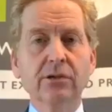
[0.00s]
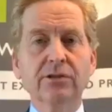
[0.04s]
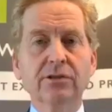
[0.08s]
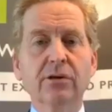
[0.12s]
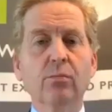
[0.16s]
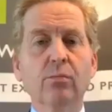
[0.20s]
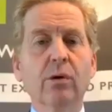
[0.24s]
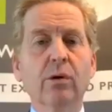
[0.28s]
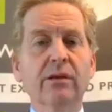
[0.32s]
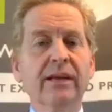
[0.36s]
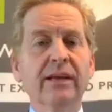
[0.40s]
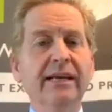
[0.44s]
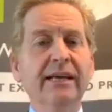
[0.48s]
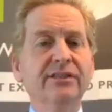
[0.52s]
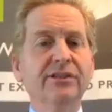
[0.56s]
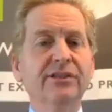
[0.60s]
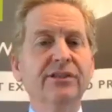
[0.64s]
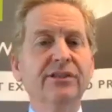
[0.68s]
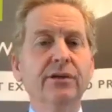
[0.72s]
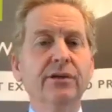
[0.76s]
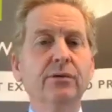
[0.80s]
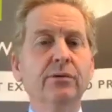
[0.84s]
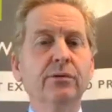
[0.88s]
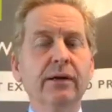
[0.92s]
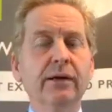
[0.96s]
what they
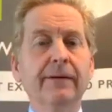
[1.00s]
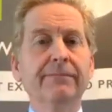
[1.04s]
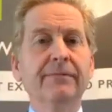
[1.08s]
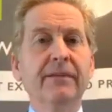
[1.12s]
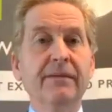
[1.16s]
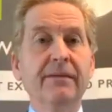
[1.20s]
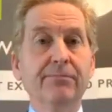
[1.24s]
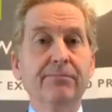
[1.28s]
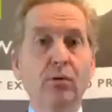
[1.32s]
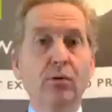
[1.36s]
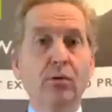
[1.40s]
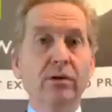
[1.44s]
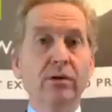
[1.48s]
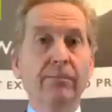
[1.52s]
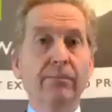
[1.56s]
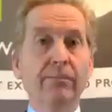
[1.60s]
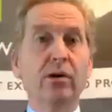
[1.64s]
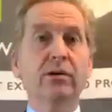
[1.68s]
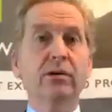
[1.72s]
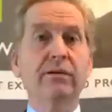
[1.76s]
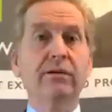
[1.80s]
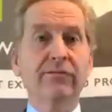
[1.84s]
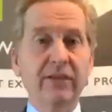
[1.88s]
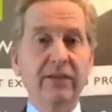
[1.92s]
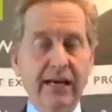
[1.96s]
do, they bought the block
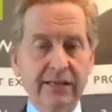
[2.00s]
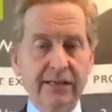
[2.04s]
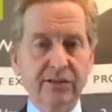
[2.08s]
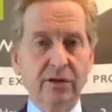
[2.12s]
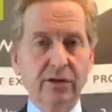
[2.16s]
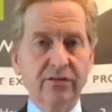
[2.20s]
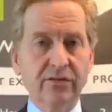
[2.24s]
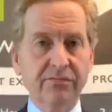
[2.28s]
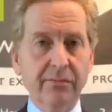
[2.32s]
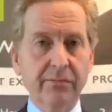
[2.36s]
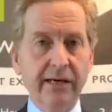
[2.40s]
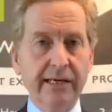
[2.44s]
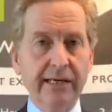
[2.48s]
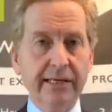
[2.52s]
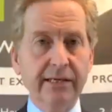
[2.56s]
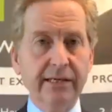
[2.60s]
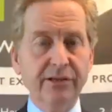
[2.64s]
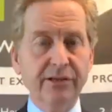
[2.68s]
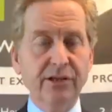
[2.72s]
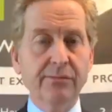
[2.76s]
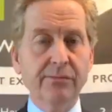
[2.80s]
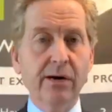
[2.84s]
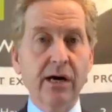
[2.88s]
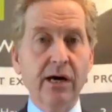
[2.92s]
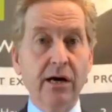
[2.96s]
of flats off me, and
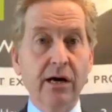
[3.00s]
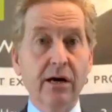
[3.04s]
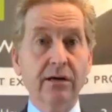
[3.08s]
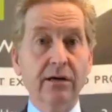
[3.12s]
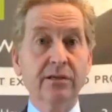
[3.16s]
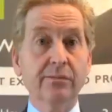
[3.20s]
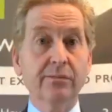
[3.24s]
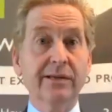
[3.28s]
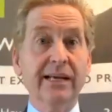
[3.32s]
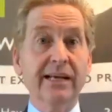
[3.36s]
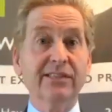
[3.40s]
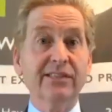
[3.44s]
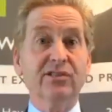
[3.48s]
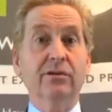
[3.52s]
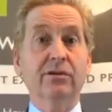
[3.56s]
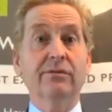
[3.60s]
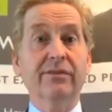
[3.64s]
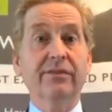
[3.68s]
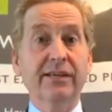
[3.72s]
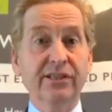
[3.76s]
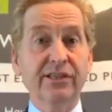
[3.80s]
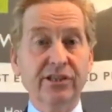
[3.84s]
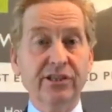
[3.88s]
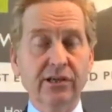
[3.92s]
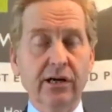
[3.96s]
you might argue, but that's not
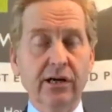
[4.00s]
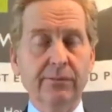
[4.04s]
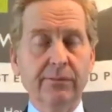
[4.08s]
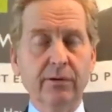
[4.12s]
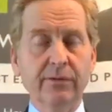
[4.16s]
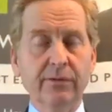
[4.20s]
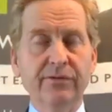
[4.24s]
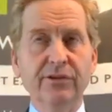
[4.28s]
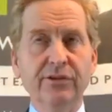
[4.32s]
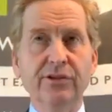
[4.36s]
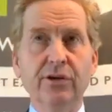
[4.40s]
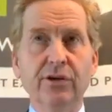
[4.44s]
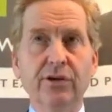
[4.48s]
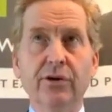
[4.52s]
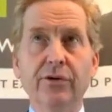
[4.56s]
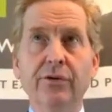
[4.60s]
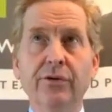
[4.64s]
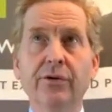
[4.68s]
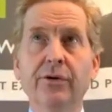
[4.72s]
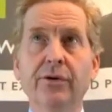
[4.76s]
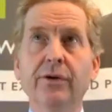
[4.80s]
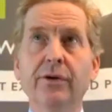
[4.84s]
very sharp of you, John.